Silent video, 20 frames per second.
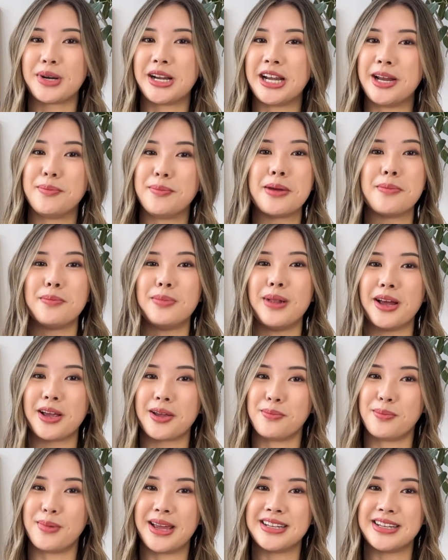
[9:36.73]
premium
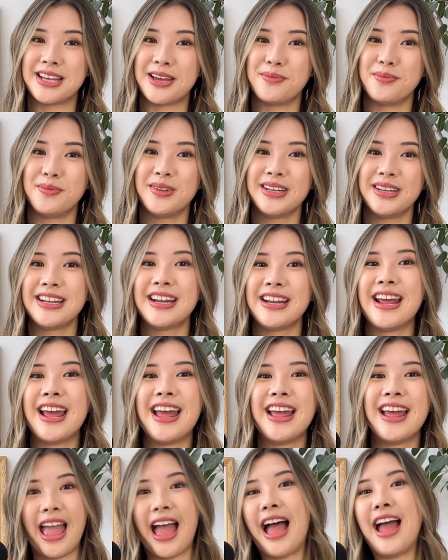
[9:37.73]
plug-and-play template.
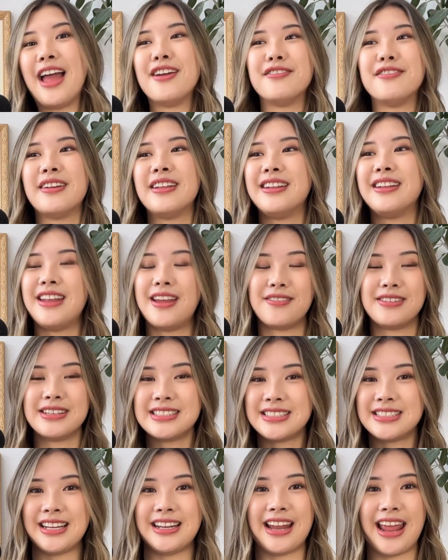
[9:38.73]
I've
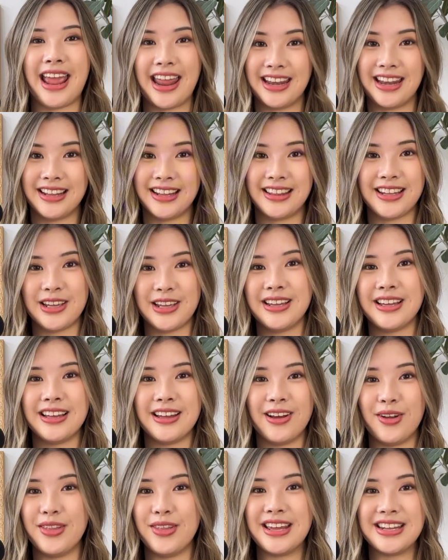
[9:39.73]
never seen anything
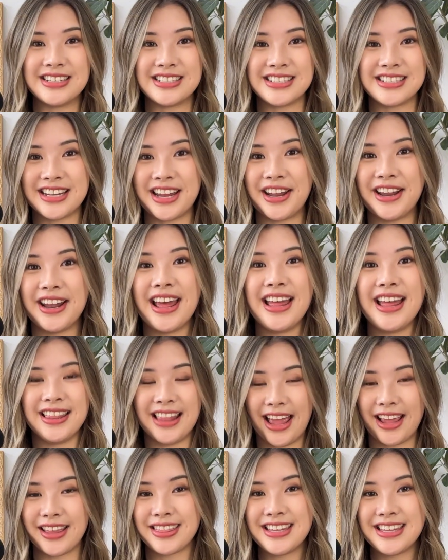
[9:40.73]
on the internet
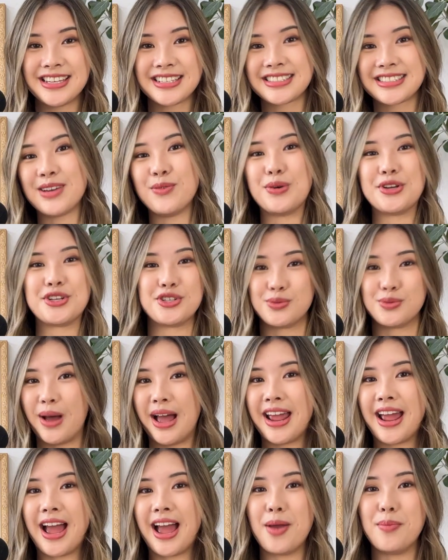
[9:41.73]
like this, which is
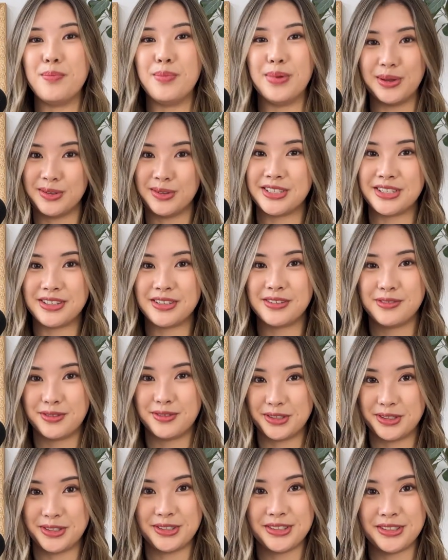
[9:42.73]
why I built it
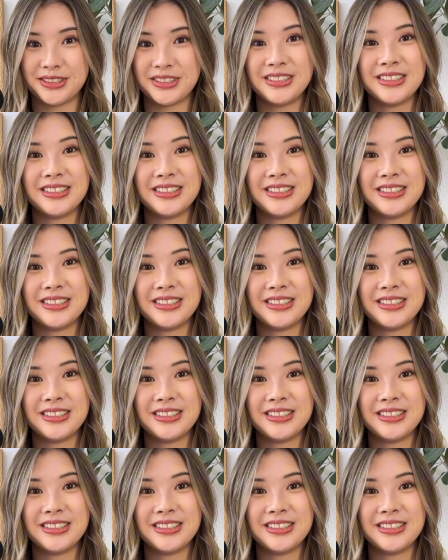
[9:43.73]
for you.